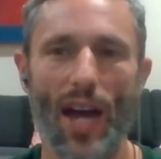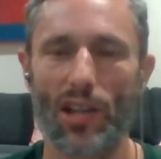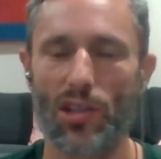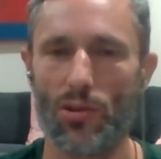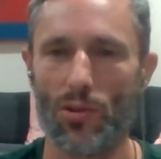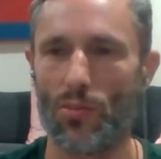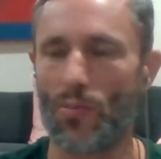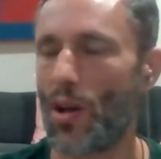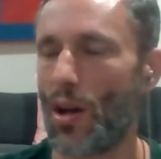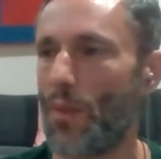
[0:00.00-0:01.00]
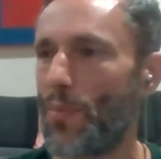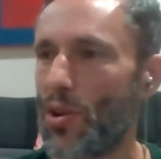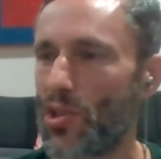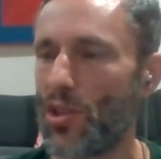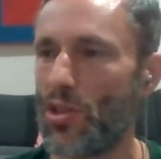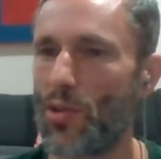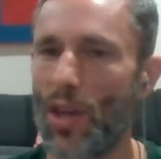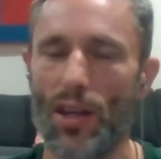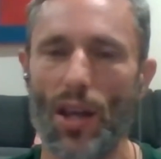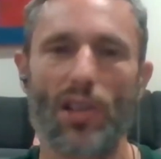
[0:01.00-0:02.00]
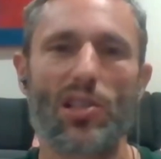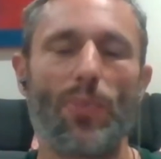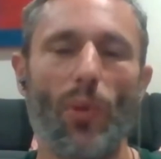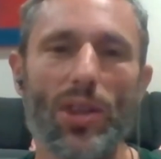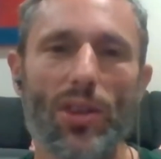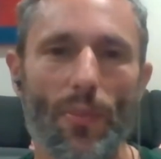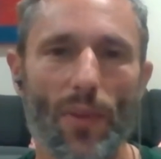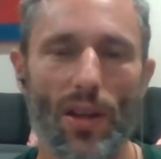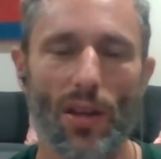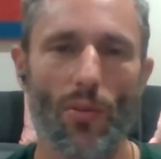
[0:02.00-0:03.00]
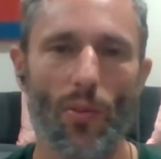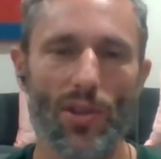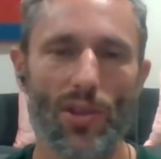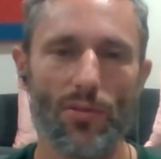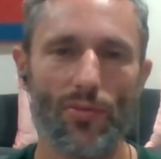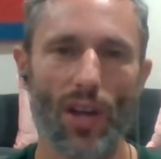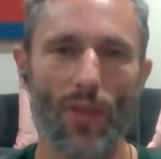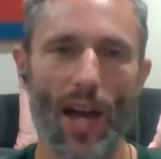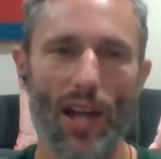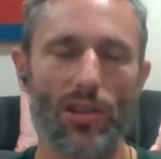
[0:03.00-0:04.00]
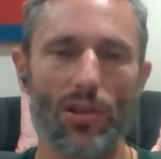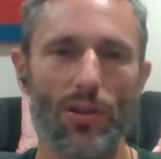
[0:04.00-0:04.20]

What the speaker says: that to a person, you can exploit them. Once you've done that